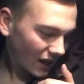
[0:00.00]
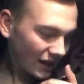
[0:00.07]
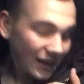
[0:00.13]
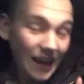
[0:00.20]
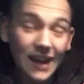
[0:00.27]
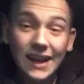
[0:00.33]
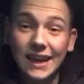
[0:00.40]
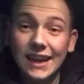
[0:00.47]

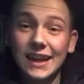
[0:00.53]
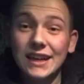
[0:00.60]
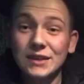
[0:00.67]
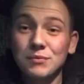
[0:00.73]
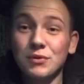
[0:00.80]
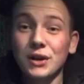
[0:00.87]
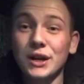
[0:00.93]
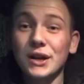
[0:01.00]
Yeah, it is
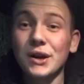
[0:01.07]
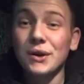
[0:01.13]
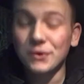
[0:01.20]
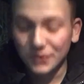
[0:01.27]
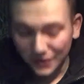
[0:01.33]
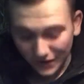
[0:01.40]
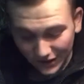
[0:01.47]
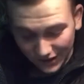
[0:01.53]
pretty
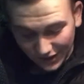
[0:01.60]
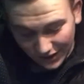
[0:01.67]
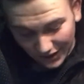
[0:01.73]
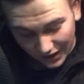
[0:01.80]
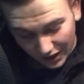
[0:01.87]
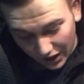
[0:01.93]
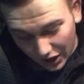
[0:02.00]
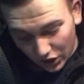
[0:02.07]
cool.
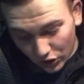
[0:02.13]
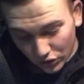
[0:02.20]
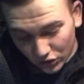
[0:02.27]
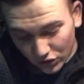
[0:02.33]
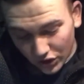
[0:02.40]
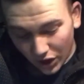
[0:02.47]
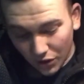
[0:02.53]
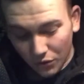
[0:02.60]

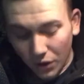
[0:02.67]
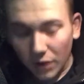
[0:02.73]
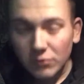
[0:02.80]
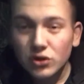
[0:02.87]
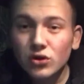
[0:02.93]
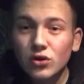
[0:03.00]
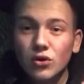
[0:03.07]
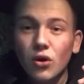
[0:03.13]
So I'm
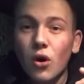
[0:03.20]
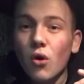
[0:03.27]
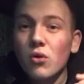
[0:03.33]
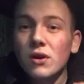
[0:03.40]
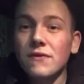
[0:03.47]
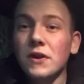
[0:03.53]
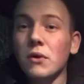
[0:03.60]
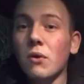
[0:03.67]
sure
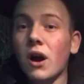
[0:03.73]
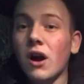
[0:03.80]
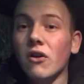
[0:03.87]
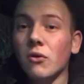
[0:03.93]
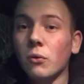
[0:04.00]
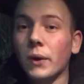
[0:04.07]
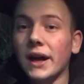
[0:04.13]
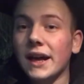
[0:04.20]
all of you are
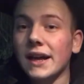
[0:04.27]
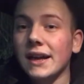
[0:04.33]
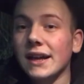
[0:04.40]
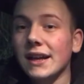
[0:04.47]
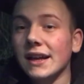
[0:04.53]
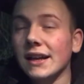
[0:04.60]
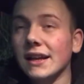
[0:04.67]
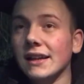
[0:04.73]
aware
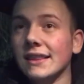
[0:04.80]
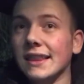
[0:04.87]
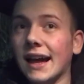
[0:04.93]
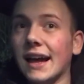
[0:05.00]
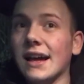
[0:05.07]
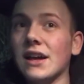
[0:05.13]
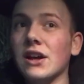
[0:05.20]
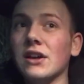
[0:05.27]

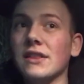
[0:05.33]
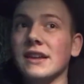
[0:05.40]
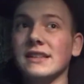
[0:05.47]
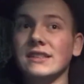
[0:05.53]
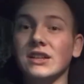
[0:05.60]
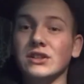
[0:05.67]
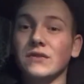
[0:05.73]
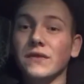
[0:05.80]
that there's
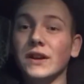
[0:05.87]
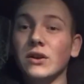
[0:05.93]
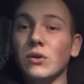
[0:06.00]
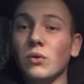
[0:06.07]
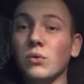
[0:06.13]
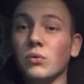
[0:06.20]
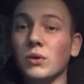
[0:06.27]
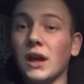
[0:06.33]
such a thing
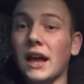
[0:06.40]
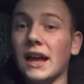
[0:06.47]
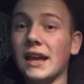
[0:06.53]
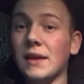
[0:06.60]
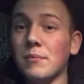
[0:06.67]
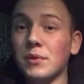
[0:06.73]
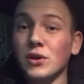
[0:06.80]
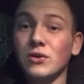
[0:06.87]
called
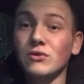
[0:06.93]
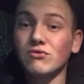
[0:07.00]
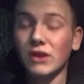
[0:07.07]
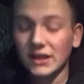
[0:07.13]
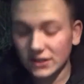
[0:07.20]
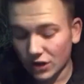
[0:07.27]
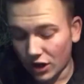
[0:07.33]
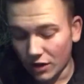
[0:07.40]
a
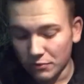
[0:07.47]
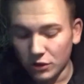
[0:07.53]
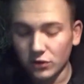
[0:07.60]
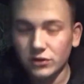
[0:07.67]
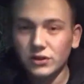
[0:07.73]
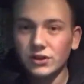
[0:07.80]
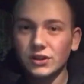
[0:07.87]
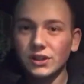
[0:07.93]

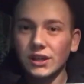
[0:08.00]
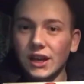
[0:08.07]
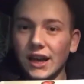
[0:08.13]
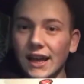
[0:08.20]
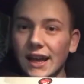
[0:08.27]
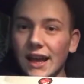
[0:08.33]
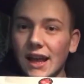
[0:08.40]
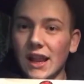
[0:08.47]
Becauseracecarbox.
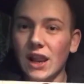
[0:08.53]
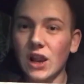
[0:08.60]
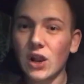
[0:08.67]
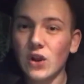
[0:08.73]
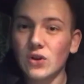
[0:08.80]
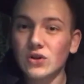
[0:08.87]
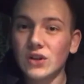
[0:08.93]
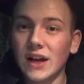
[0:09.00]

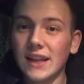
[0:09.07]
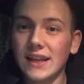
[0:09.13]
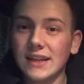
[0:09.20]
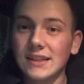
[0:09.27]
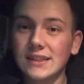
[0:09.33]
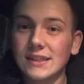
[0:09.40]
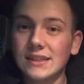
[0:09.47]
Looks like this.